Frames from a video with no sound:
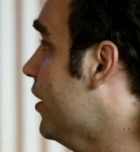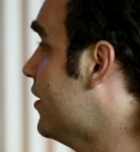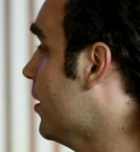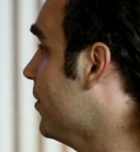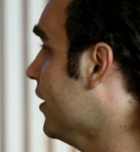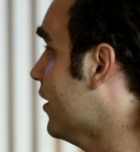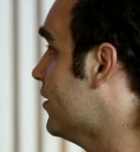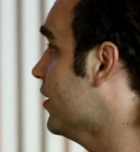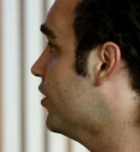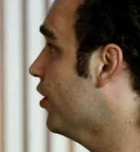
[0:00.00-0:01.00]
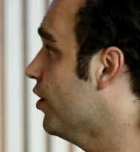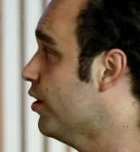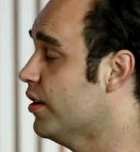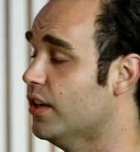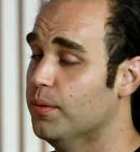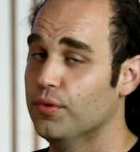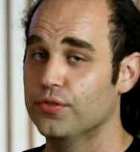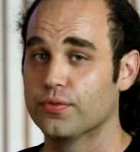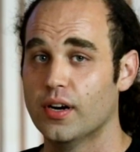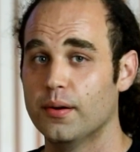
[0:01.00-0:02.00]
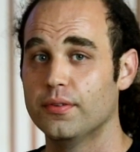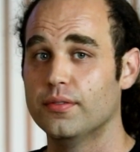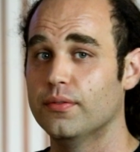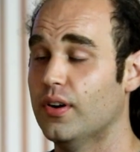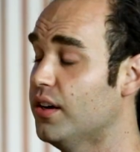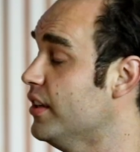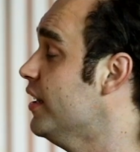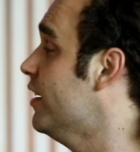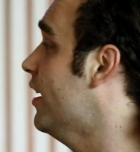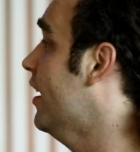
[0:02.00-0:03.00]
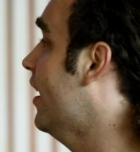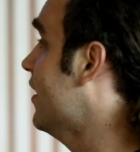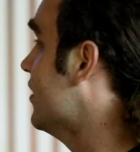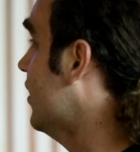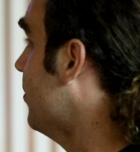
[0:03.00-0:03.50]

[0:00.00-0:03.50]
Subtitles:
is something that's secure, it moves rarely, and it has a